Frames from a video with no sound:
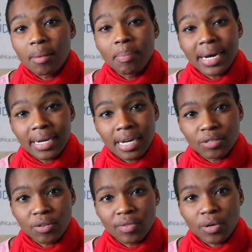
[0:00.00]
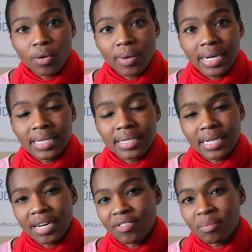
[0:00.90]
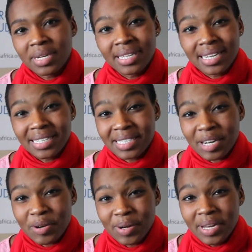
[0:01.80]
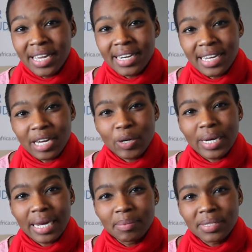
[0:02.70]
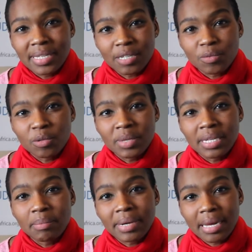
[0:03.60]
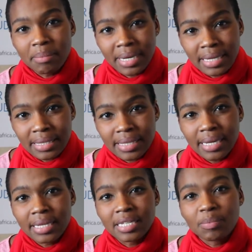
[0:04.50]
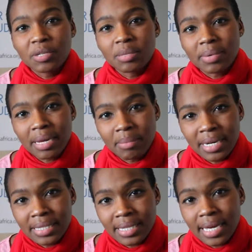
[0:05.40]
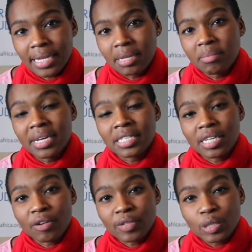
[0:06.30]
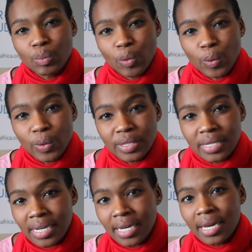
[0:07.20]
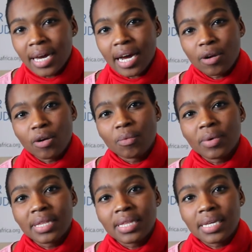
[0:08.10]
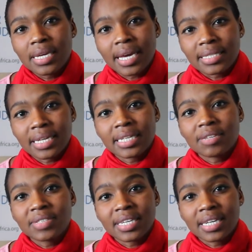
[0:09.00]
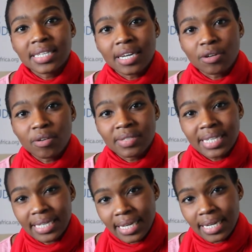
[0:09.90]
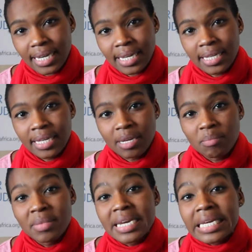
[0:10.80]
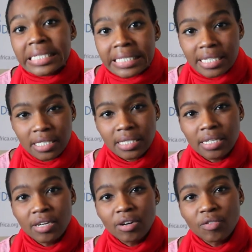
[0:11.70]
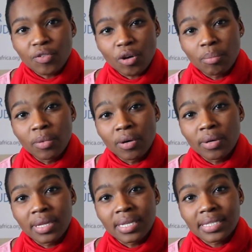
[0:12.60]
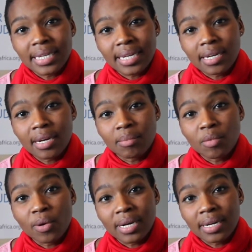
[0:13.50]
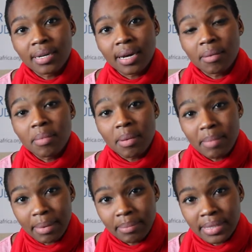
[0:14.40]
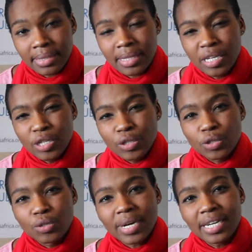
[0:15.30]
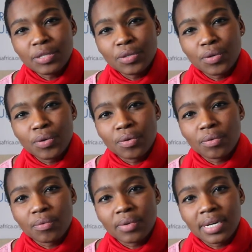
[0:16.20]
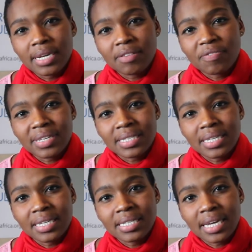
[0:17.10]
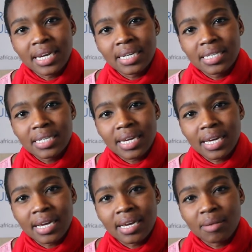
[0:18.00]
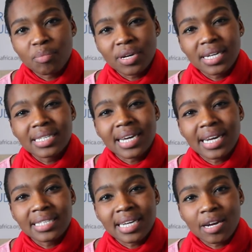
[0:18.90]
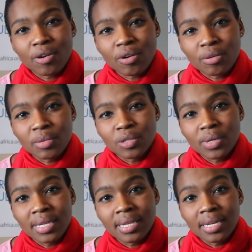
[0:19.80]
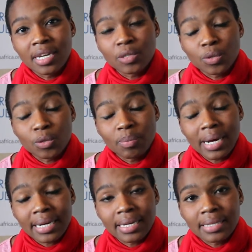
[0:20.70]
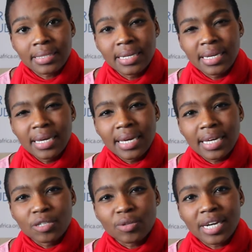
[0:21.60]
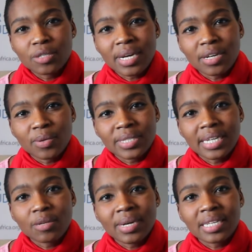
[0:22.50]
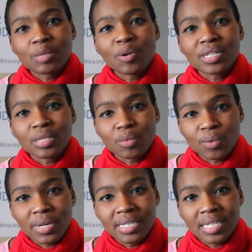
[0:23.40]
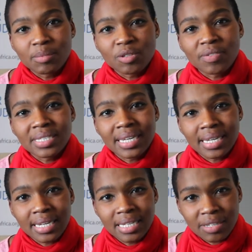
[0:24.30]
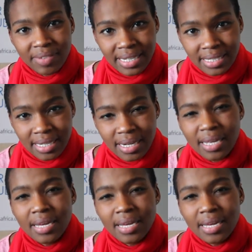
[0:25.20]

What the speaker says: partners of the coalition government that is now near collapse. That would be the Prime Minister, the Deputy Prime Minister, and the Minister of Sports, along with the Executive Secretary of SADC and the ministers from the SADC organ members, to try to really facilitate a political dialogue between the Lesotho partners and try to understand what is possible in terms of a SADC intervention.